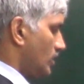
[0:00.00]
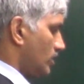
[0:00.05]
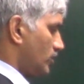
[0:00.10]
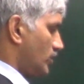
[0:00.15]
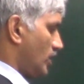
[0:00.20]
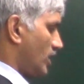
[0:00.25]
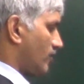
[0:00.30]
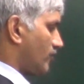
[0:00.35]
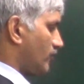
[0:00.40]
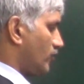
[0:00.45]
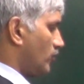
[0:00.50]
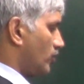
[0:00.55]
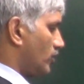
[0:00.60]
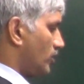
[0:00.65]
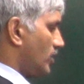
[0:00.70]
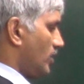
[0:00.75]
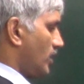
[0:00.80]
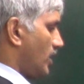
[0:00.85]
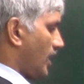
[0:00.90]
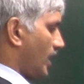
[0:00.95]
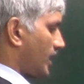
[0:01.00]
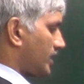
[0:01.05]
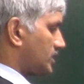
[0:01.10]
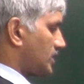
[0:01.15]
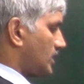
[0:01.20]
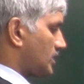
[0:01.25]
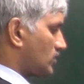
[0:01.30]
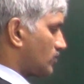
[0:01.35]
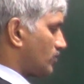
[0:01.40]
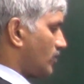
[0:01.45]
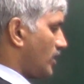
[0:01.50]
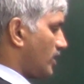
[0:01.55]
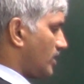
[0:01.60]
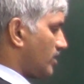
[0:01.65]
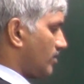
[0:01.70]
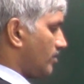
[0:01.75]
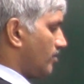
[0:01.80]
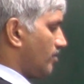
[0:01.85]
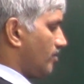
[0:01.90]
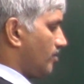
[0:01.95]
Therefore, x
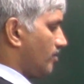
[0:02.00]
square